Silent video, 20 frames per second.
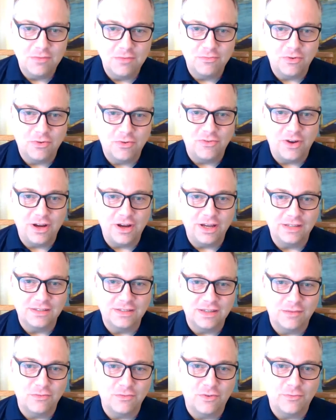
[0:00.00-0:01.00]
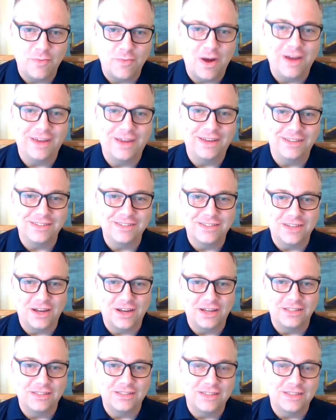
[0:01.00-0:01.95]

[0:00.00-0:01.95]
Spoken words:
provide some of my insights